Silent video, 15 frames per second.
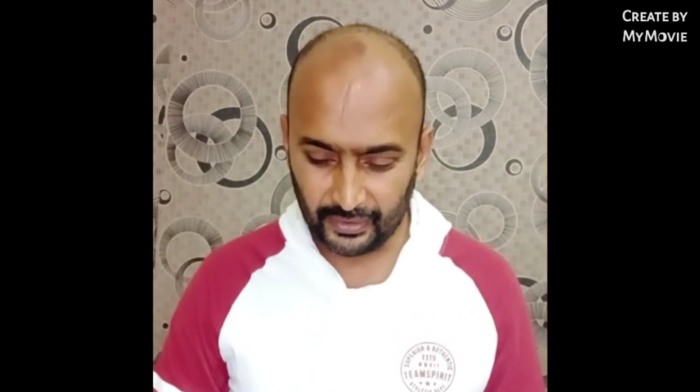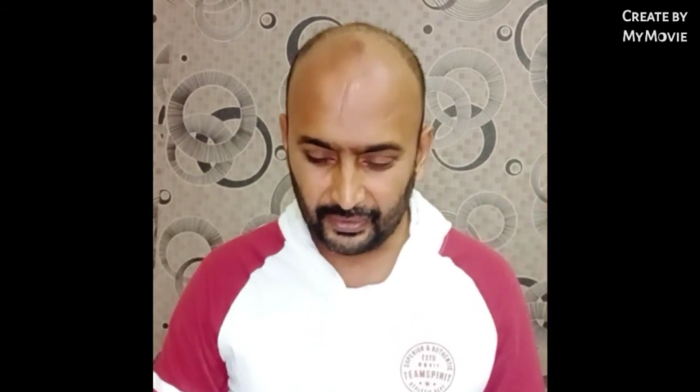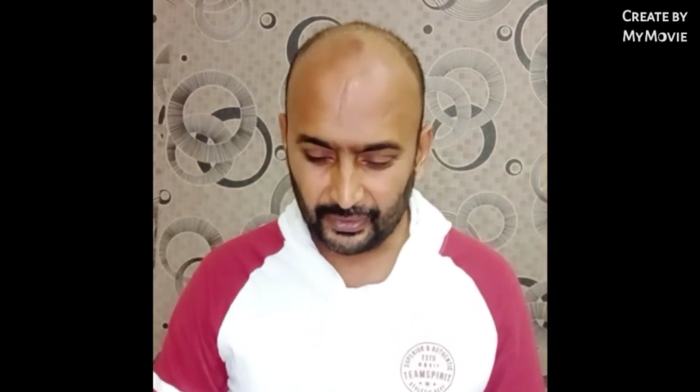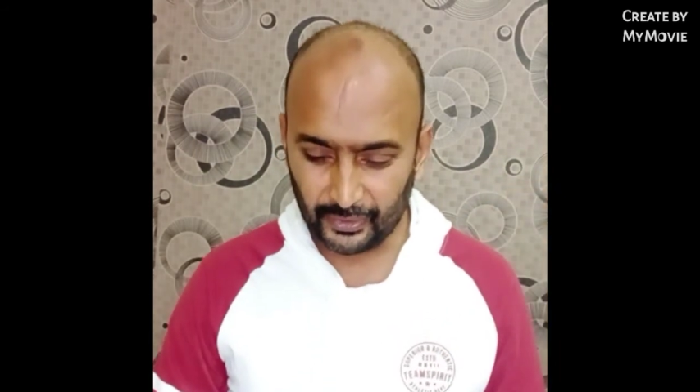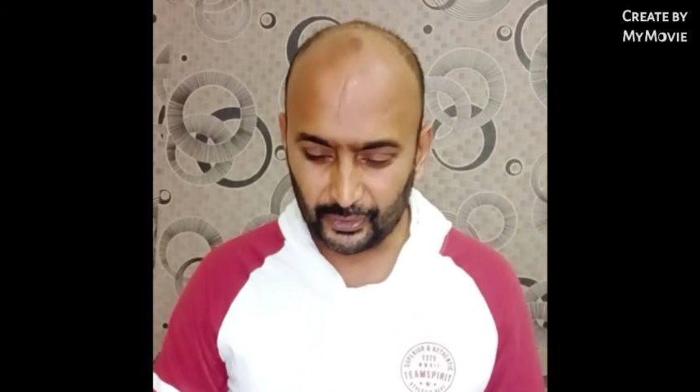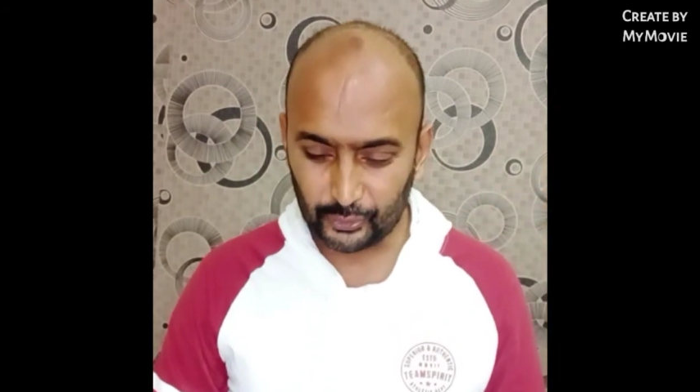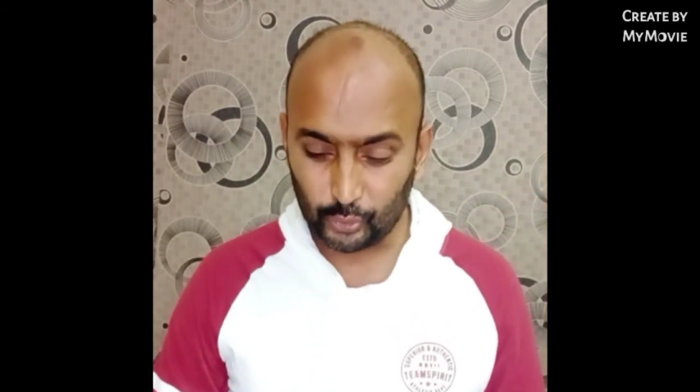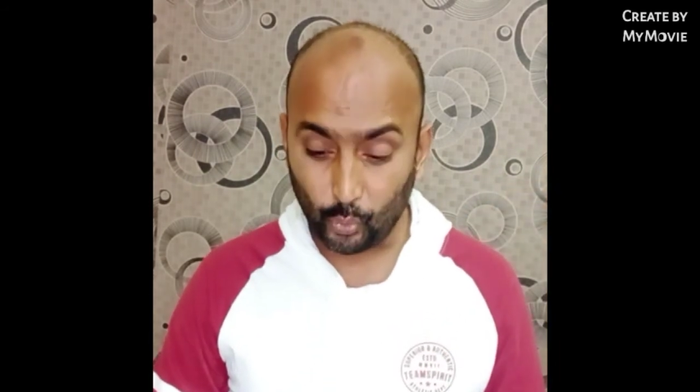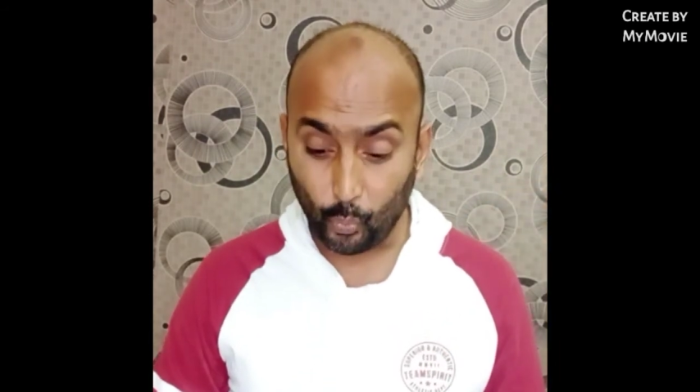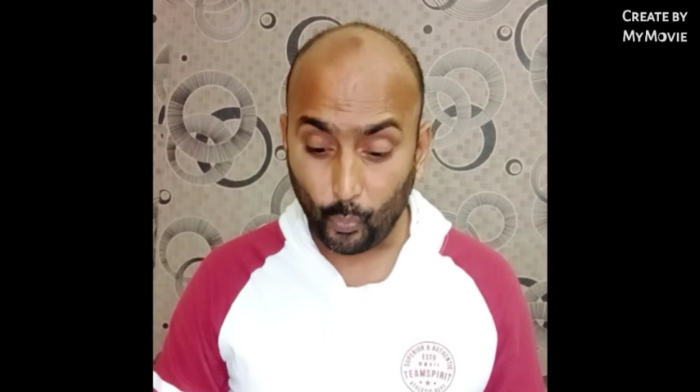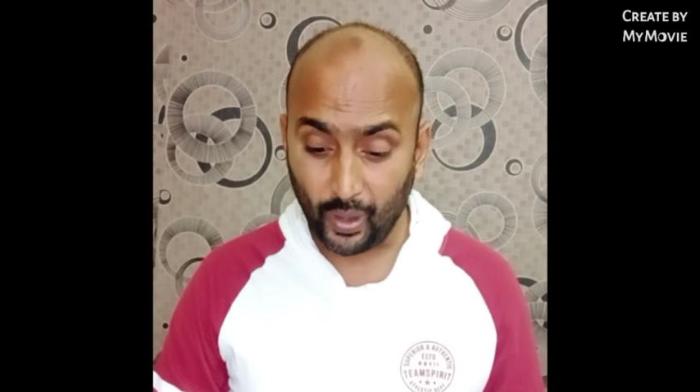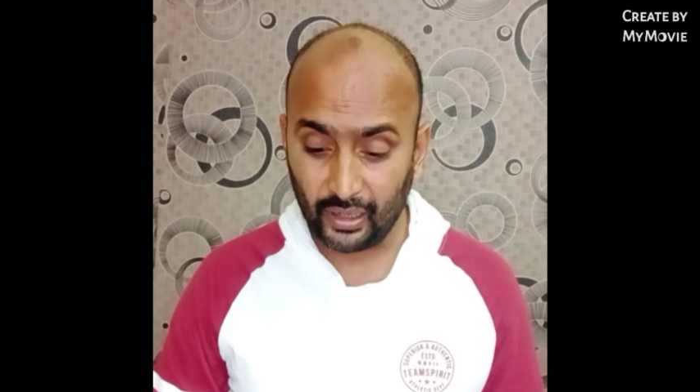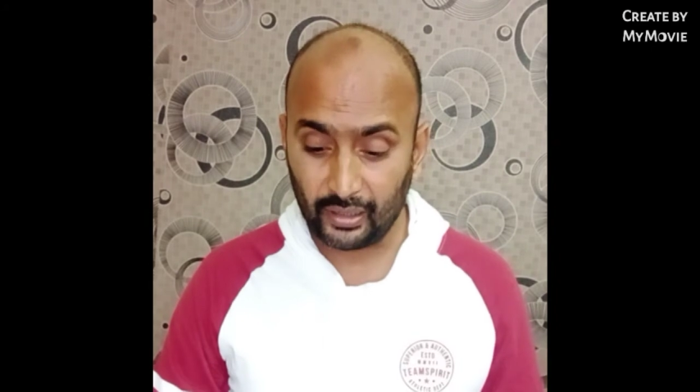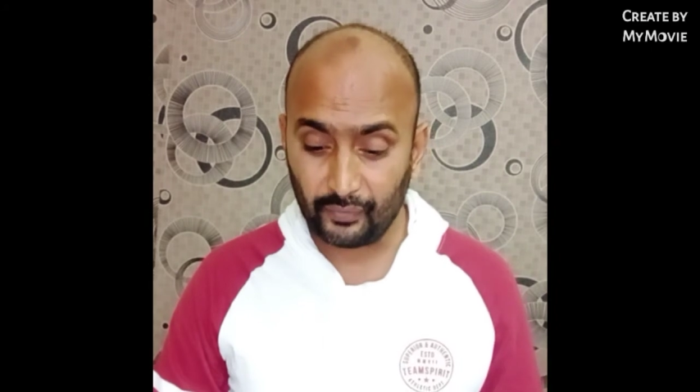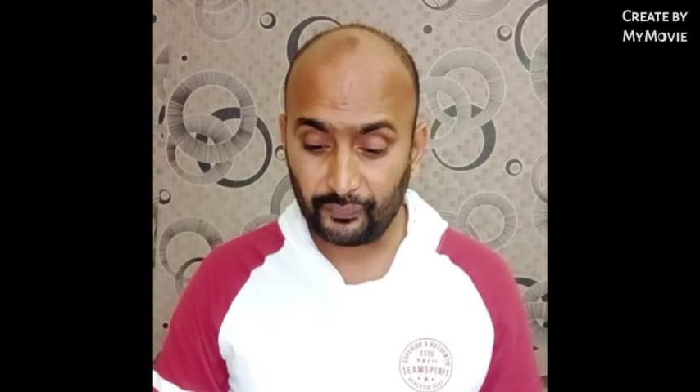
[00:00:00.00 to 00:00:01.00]
So
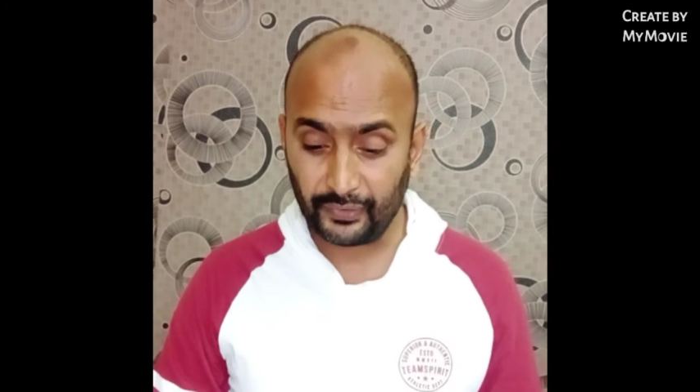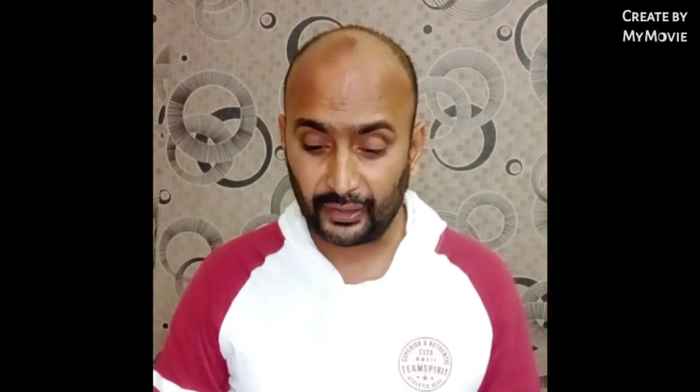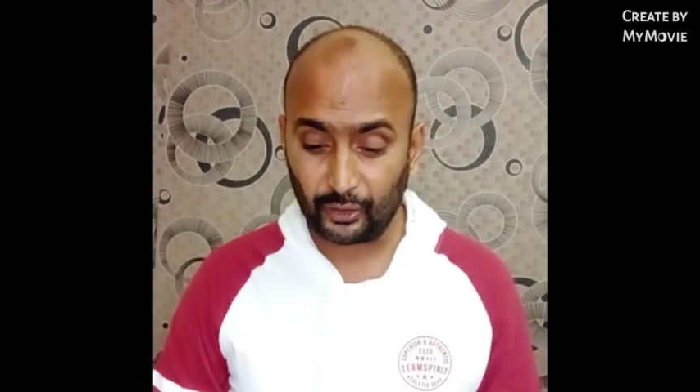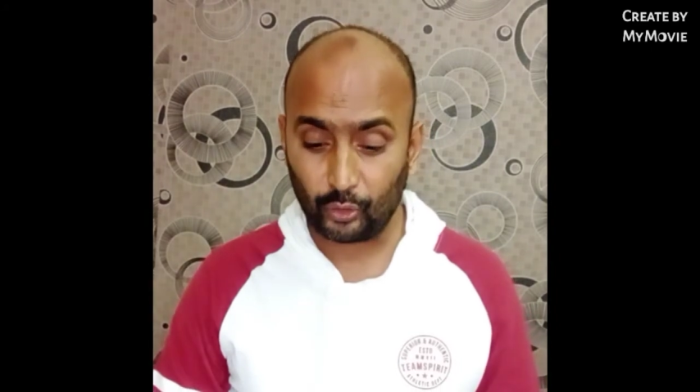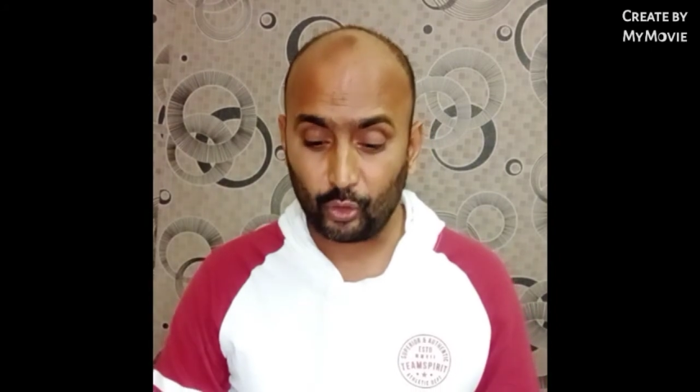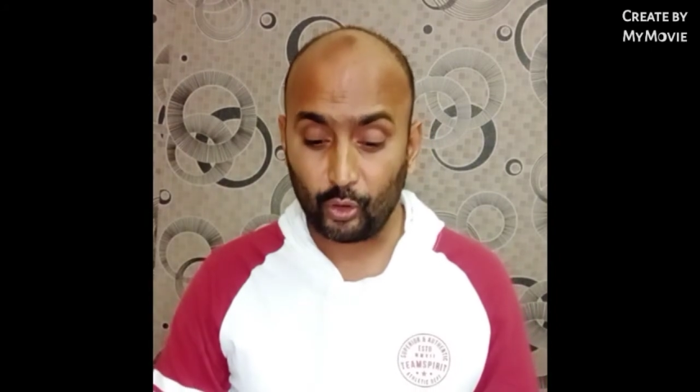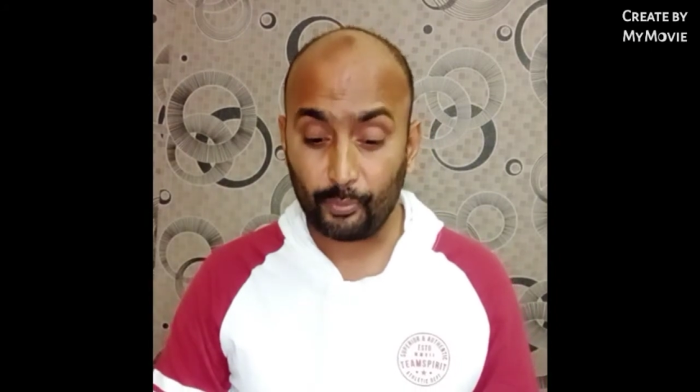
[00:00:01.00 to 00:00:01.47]
wal fikro